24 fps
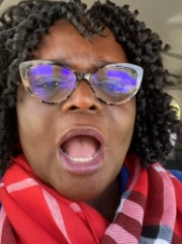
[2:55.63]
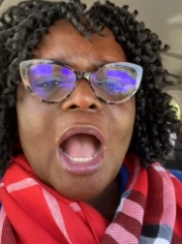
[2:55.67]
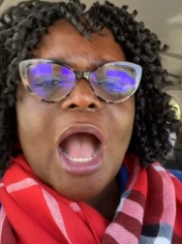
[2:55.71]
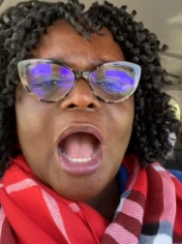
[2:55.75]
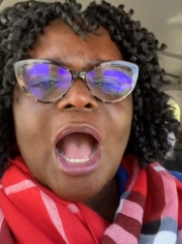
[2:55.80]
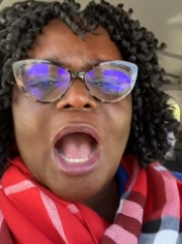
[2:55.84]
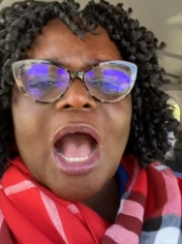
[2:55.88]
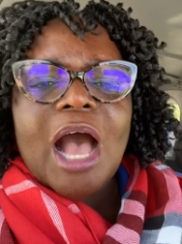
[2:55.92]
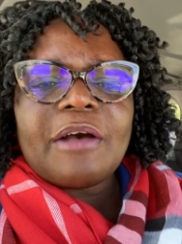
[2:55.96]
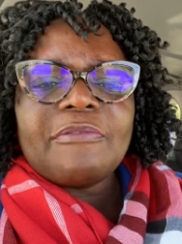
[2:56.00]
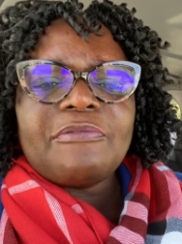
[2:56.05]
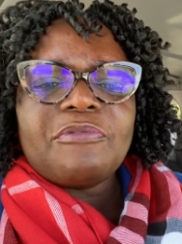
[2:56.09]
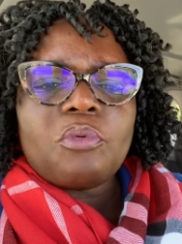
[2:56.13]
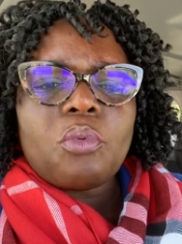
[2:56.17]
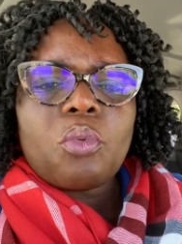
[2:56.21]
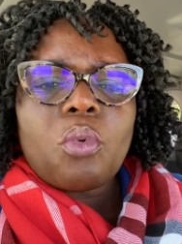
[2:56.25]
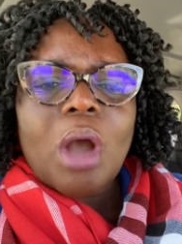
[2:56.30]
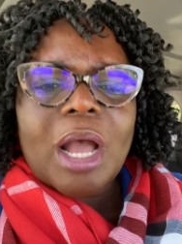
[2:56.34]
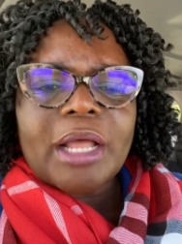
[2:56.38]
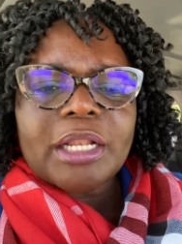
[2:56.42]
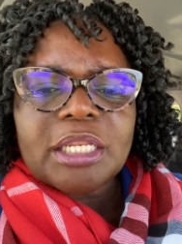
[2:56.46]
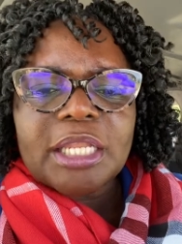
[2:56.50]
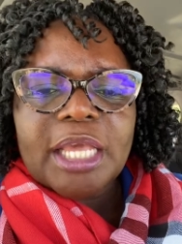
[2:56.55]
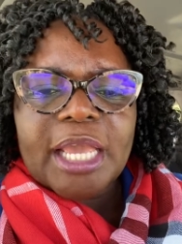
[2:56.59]
have
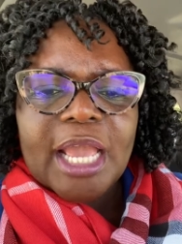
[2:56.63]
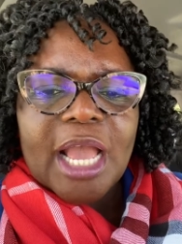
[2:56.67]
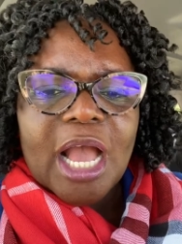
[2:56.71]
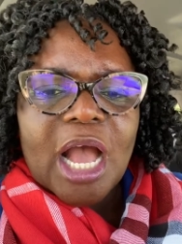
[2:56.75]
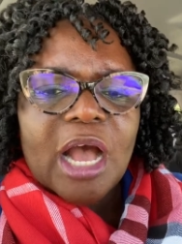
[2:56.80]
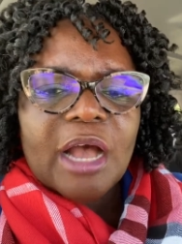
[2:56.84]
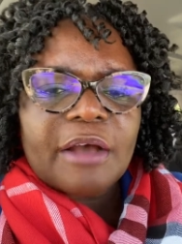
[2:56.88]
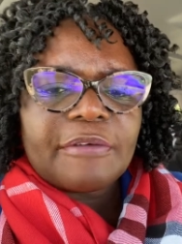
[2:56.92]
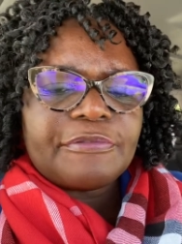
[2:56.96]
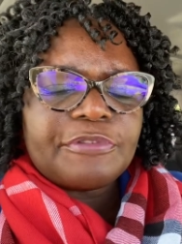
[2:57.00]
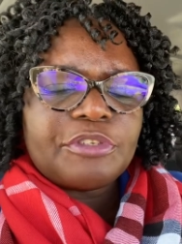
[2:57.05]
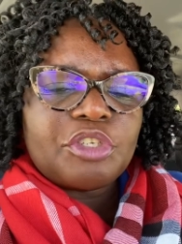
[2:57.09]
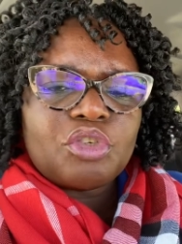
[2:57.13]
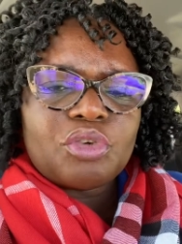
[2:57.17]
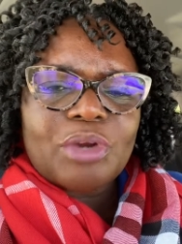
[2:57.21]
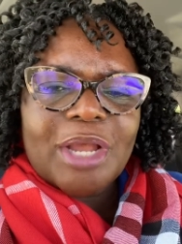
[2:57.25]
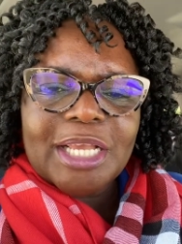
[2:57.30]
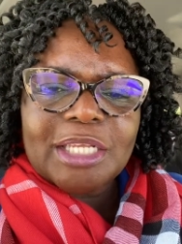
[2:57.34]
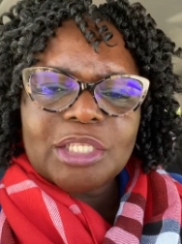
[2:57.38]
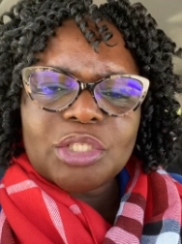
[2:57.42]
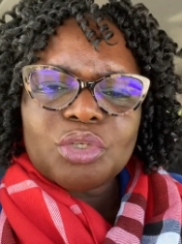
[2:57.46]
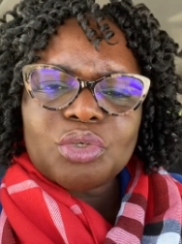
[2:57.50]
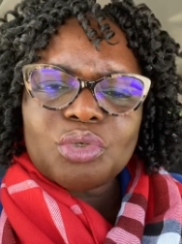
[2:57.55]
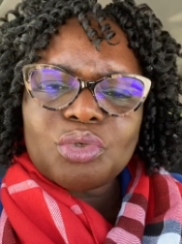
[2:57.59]
what they have
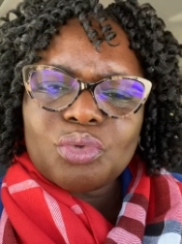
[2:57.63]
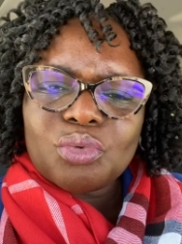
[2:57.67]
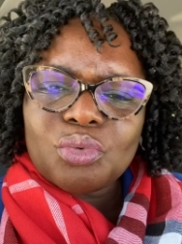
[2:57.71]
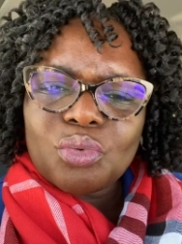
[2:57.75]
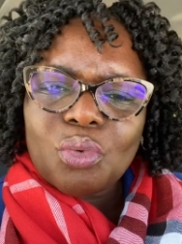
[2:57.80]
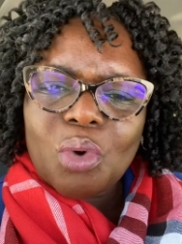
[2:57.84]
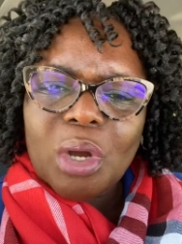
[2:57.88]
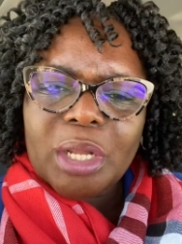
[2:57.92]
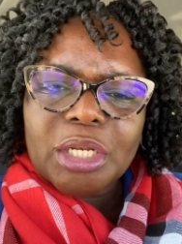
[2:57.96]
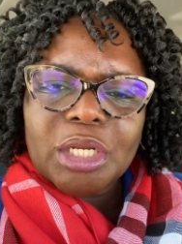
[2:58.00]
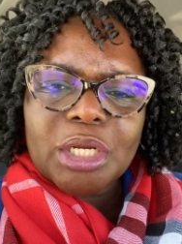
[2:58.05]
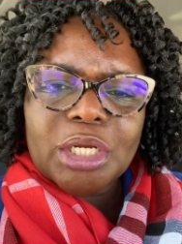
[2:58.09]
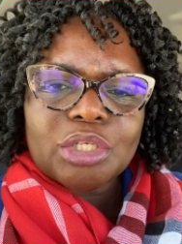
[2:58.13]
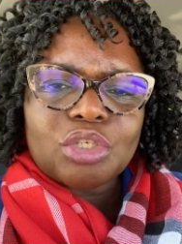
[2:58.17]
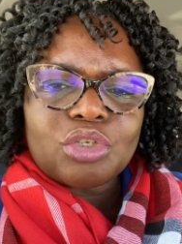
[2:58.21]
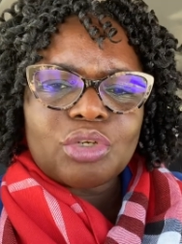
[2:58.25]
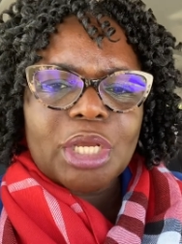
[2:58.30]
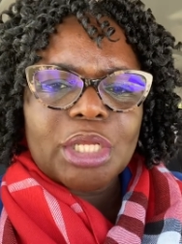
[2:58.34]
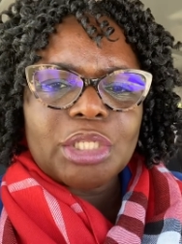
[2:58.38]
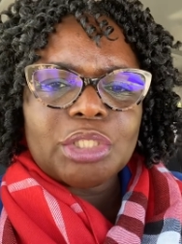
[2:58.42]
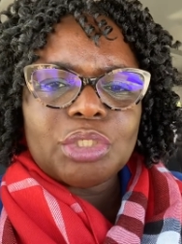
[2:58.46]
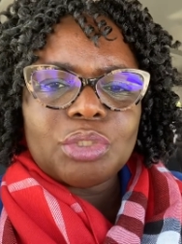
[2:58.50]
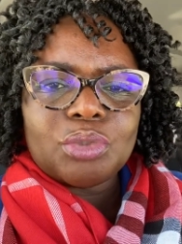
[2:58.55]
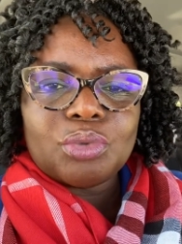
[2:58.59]
trying to do what they are
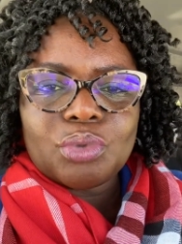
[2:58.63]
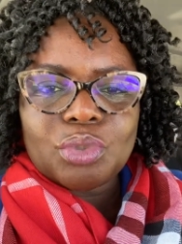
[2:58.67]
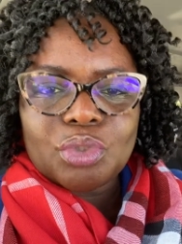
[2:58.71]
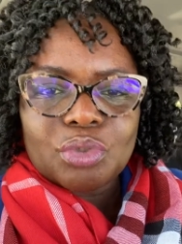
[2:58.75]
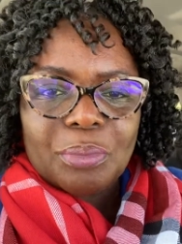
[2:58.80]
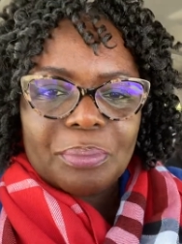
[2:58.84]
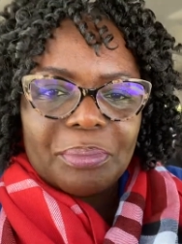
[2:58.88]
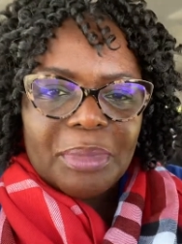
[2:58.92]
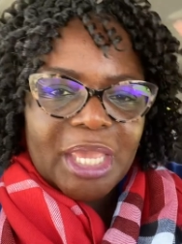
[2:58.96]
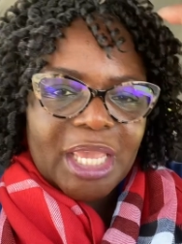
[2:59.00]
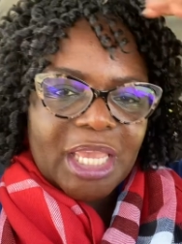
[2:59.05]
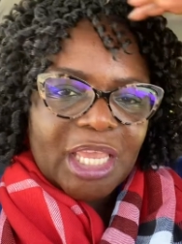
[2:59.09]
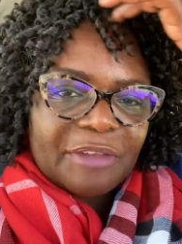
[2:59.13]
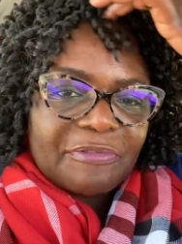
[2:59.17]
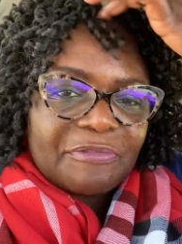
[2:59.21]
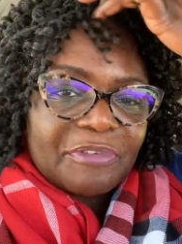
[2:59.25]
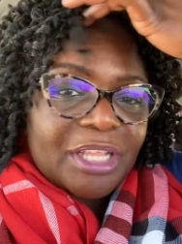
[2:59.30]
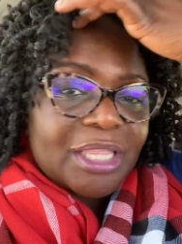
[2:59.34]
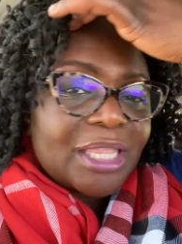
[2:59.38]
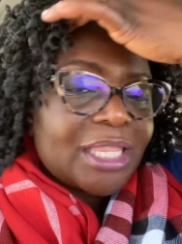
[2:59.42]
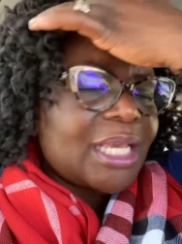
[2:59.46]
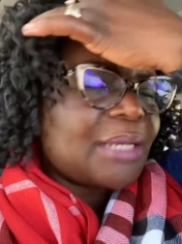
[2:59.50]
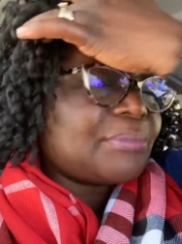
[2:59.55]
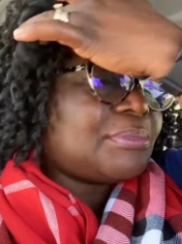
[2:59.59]
trying to do to make it for
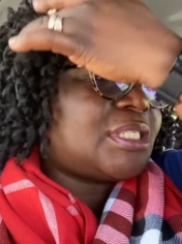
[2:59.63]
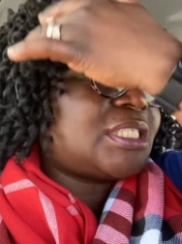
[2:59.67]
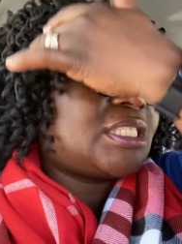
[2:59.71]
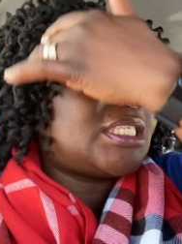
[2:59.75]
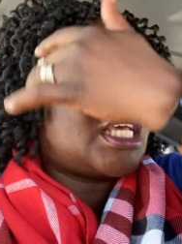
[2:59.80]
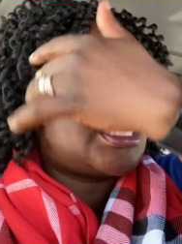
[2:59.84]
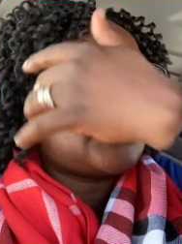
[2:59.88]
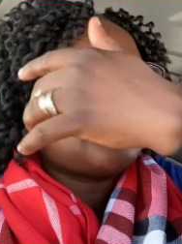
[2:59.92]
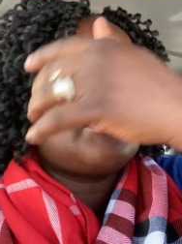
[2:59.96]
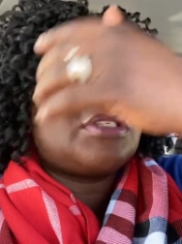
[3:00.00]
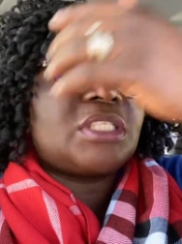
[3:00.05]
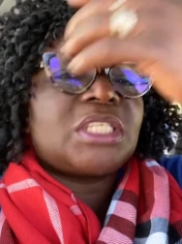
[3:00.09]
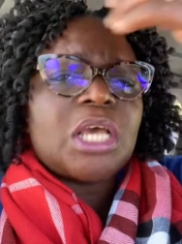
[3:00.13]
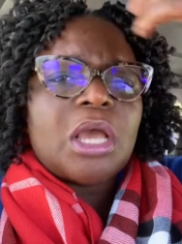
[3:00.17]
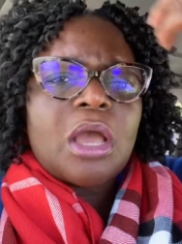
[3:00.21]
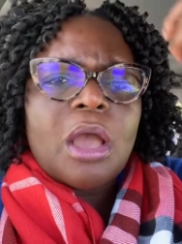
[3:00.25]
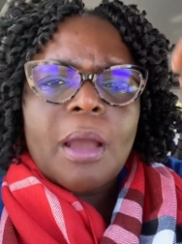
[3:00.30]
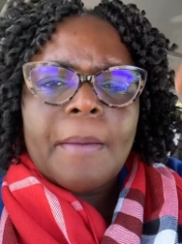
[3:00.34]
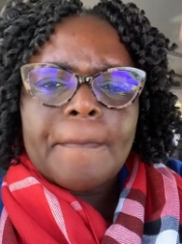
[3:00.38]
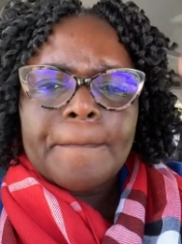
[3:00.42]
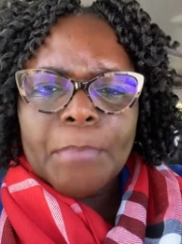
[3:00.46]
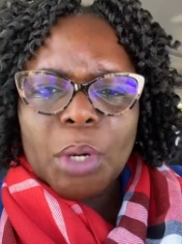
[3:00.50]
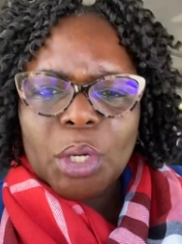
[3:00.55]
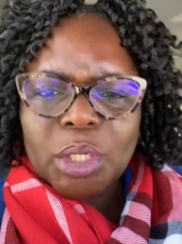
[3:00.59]
themselves
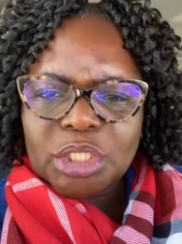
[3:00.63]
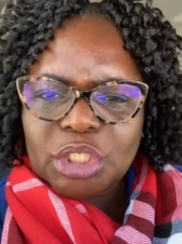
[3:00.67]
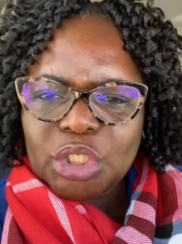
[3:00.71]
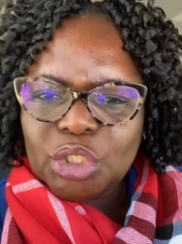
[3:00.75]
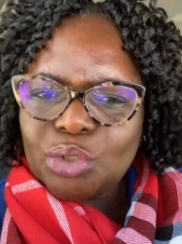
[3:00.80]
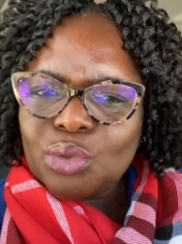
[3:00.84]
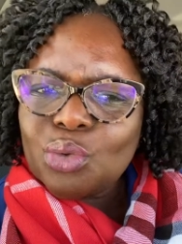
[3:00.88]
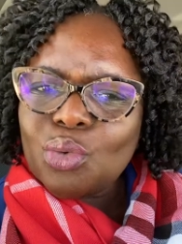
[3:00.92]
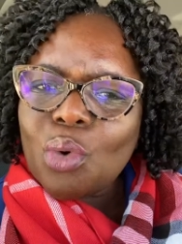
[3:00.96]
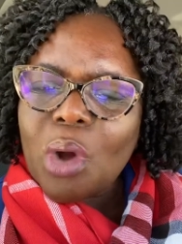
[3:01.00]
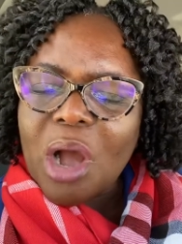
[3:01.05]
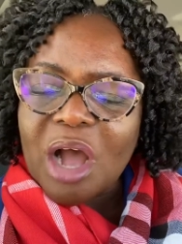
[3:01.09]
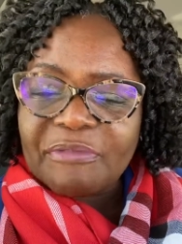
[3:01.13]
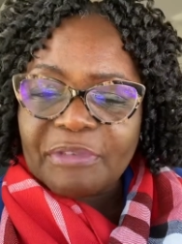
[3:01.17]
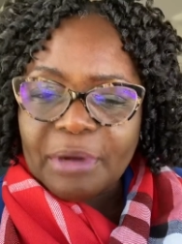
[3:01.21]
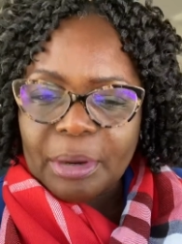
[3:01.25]
but you have